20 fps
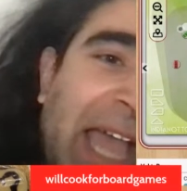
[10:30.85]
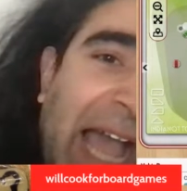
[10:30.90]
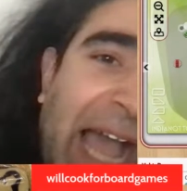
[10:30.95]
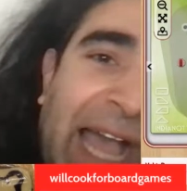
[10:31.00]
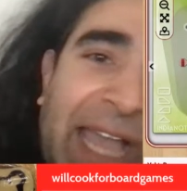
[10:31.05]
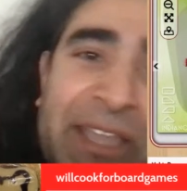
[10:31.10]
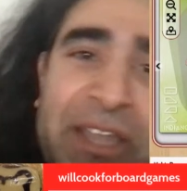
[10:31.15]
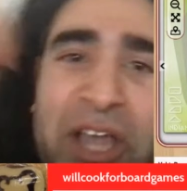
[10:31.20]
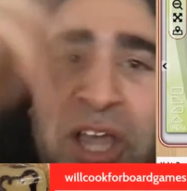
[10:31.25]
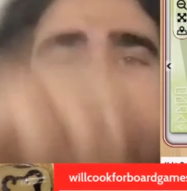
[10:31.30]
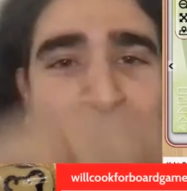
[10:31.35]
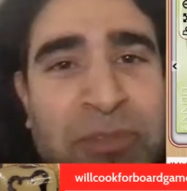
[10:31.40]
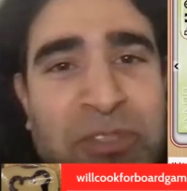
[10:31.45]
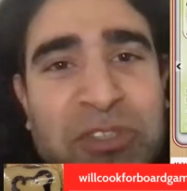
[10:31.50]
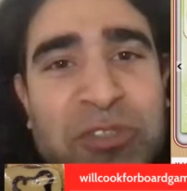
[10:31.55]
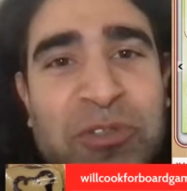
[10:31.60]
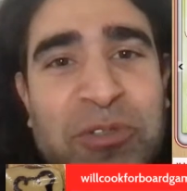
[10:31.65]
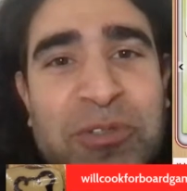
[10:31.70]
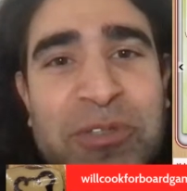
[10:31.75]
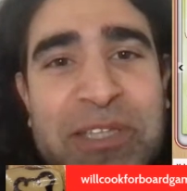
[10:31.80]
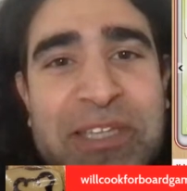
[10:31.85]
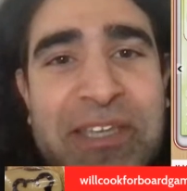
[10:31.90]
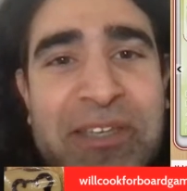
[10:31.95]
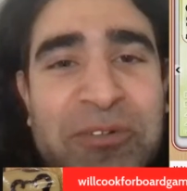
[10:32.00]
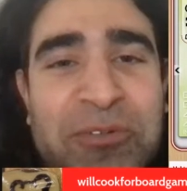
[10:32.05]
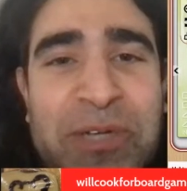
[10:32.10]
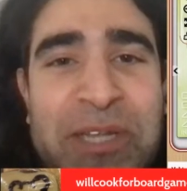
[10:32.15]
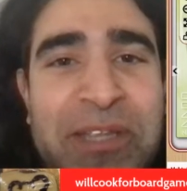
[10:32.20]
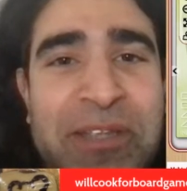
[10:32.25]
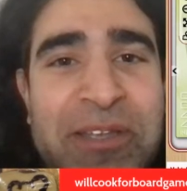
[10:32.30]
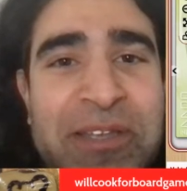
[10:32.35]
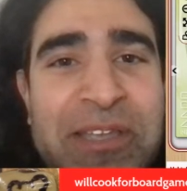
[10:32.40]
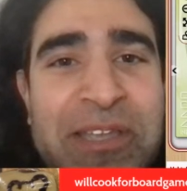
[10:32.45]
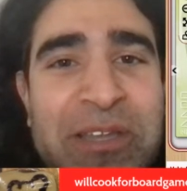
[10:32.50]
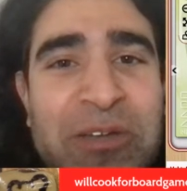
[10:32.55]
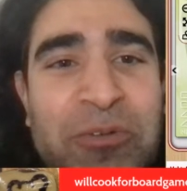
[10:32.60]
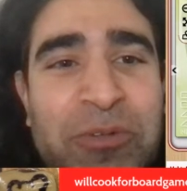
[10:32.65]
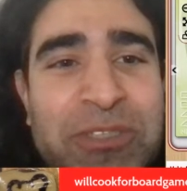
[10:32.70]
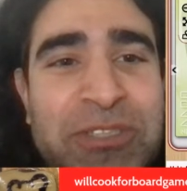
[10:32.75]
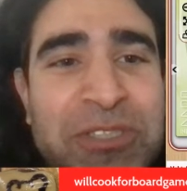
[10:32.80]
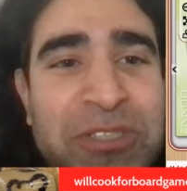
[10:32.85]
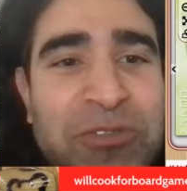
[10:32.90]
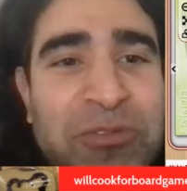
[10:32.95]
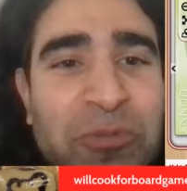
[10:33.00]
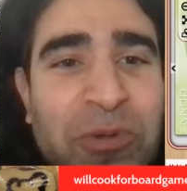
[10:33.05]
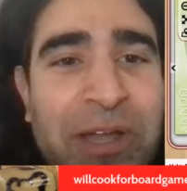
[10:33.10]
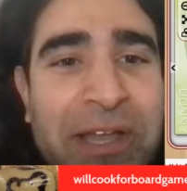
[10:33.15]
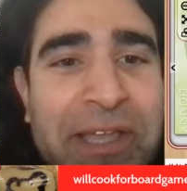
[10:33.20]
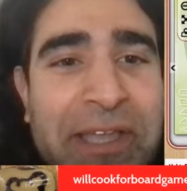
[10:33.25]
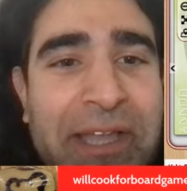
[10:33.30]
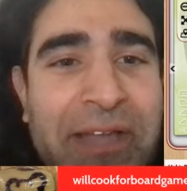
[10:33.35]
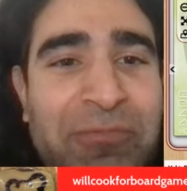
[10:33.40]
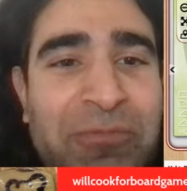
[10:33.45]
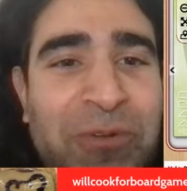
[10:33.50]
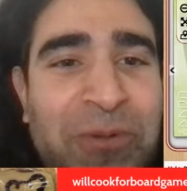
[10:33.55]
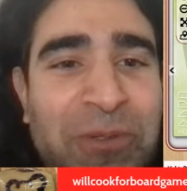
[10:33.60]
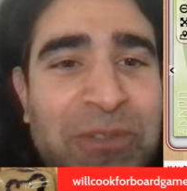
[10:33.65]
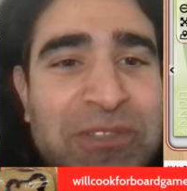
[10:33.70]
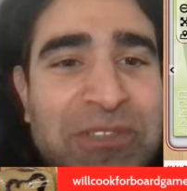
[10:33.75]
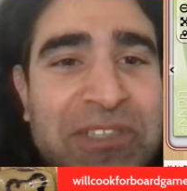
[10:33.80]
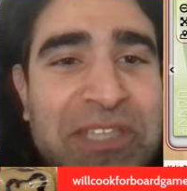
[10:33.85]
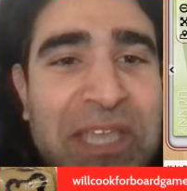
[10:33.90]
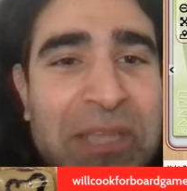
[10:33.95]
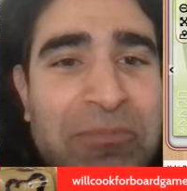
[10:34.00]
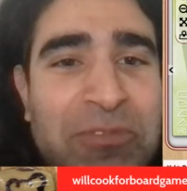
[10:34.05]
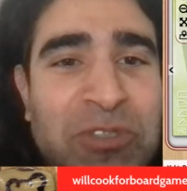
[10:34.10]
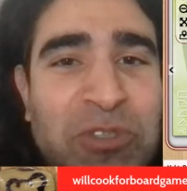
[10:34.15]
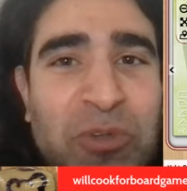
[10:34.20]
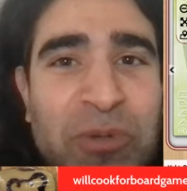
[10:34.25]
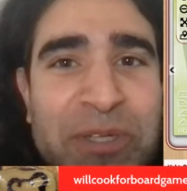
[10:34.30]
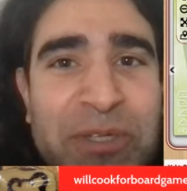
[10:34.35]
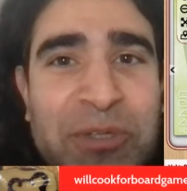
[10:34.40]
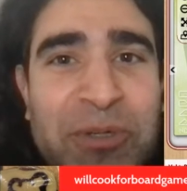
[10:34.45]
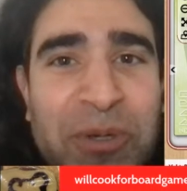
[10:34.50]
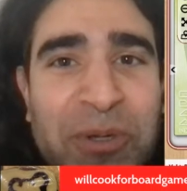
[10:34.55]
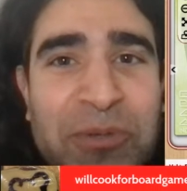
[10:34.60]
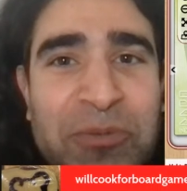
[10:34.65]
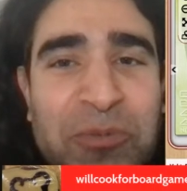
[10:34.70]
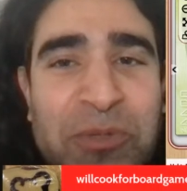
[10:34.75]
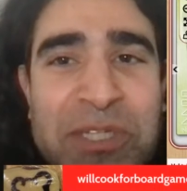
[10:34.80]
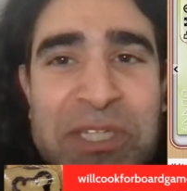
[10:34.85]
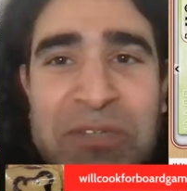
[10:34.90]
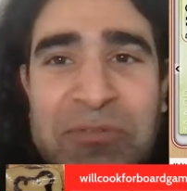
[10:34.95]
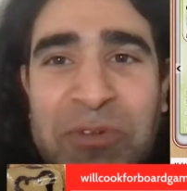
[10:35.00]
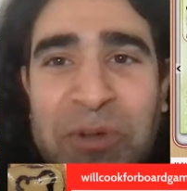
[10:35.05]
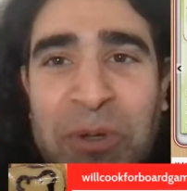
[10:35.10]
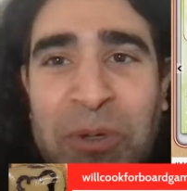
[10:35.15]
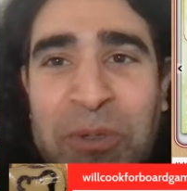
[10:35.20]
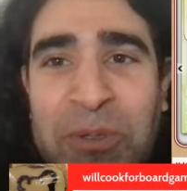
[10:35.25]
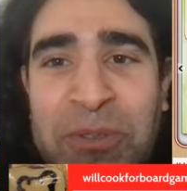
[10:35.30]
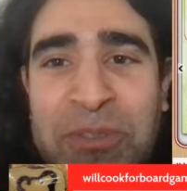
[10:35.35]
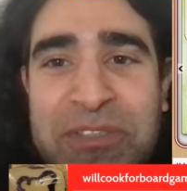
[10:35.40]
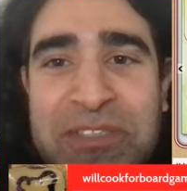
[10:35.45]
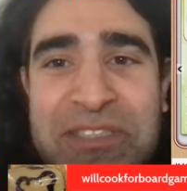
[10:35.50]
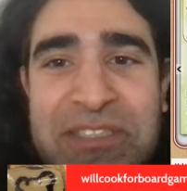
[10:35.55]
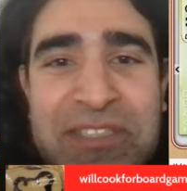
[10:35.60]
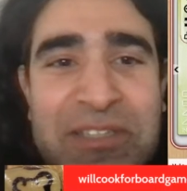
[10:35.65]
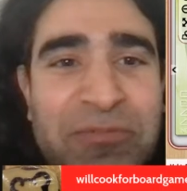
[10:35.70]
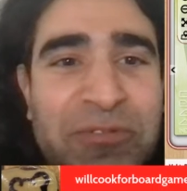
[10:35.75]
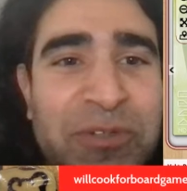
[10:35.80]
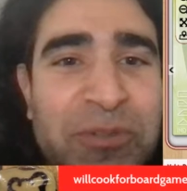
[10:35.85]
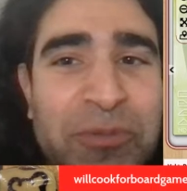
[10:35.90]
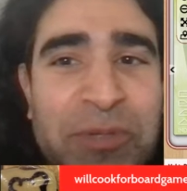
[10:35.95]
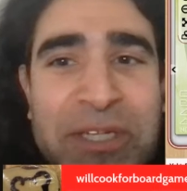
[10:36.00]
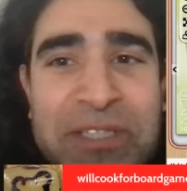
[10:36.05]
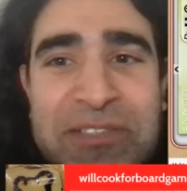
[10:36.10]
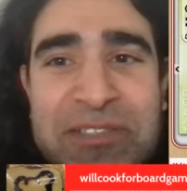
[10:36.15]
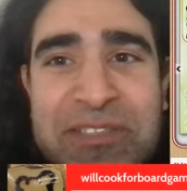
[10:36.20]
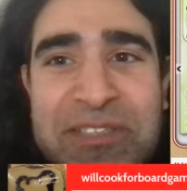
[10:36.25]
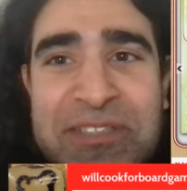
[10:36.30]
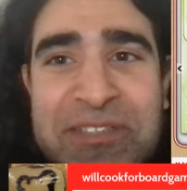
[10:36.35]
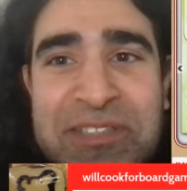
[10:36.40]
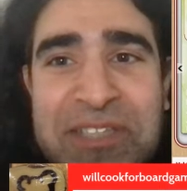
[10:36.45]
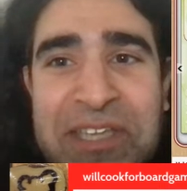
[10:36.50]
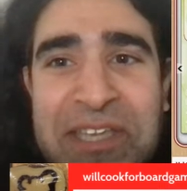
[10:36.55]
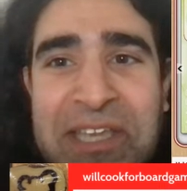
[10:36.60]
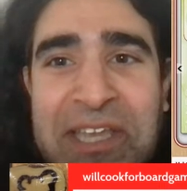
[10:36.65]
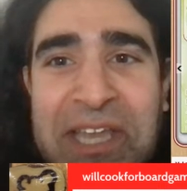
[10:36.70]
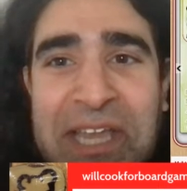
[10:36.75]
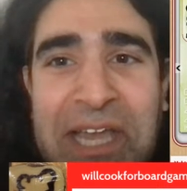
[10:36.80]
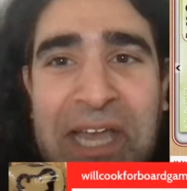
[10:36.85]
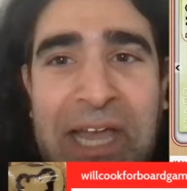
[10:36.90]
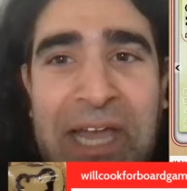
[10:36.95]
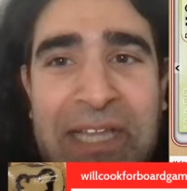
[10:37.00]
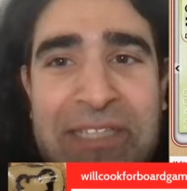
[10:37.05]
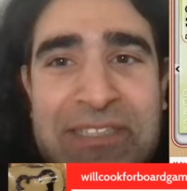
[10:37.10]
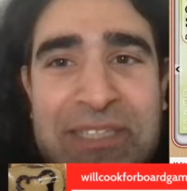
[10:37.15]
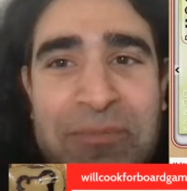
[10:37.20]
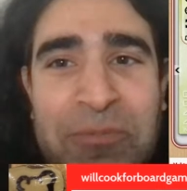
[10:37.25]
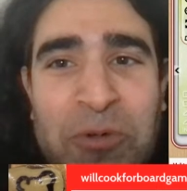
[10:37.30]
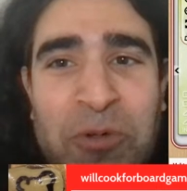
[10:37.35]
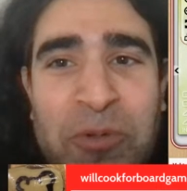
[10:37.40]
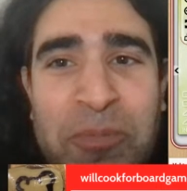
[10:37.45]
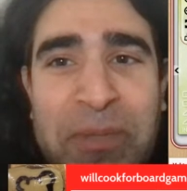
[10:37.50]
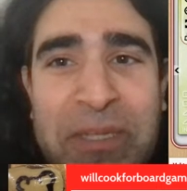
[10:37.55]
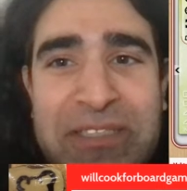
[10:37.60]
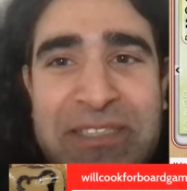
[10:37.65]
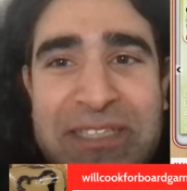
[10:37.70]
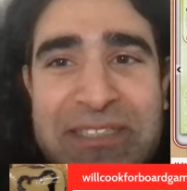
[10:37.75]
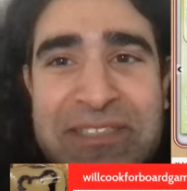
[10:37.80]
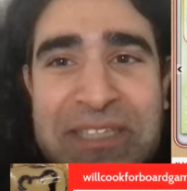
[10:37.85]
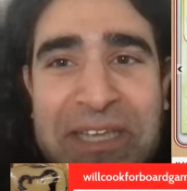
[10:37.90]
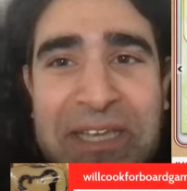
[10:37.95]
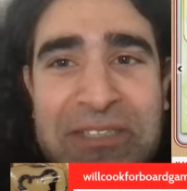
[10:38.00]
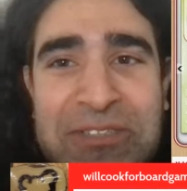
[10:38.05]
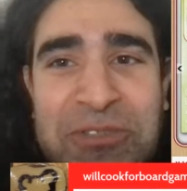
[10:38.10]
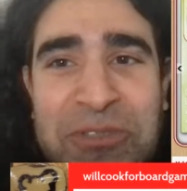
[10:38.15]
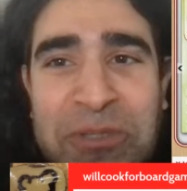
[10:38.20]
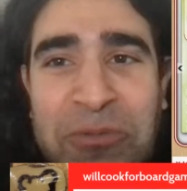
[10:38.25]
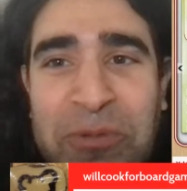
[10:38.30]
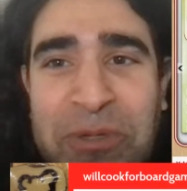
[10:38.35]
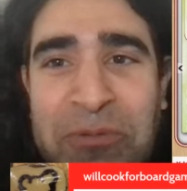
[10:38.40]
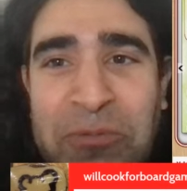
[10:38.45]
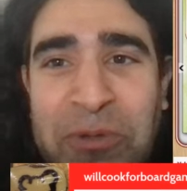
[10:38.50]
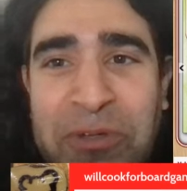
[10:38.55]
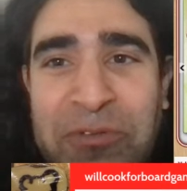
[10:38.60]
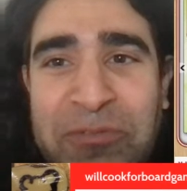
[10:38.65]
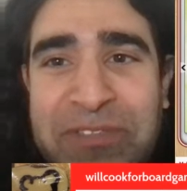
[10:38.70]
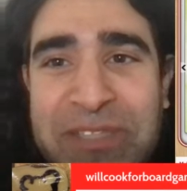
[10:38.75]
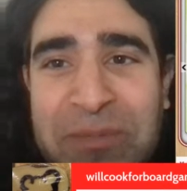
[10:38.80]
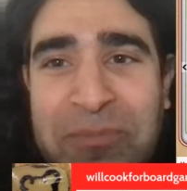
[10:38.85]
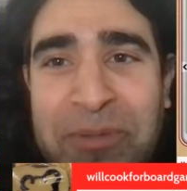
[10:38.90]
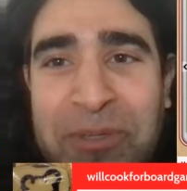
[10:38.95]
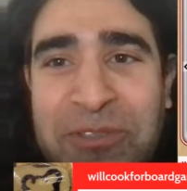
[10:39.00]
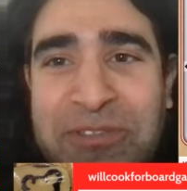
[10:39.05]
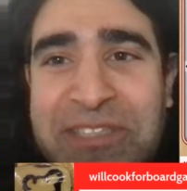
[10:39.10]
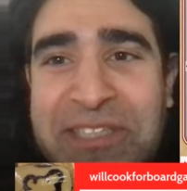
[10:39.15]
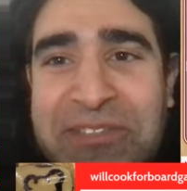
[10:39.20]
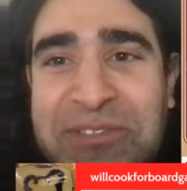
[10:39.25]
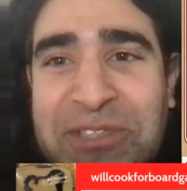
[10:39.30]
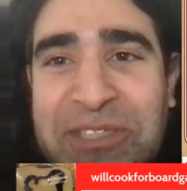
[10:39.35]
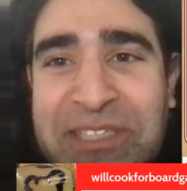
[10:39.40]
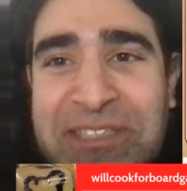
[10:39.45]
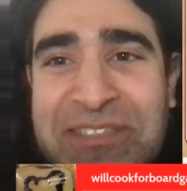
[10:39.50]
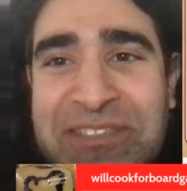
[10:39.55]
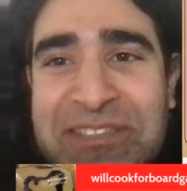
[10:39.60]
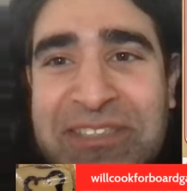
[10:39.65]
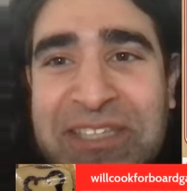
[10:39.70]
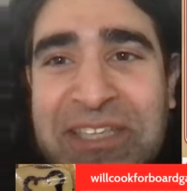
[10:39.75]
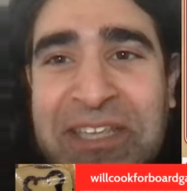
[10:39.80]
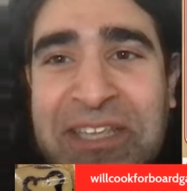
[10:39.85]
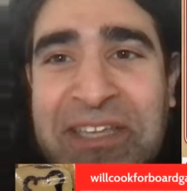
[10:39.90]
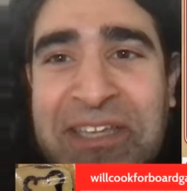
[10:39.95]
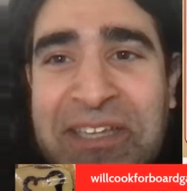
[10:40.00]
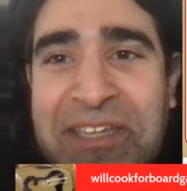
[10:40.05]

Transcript: I absolutely agree, which is why I've got games going on with all the different races, and I'm hoping that I actually win one of them, because as you can see,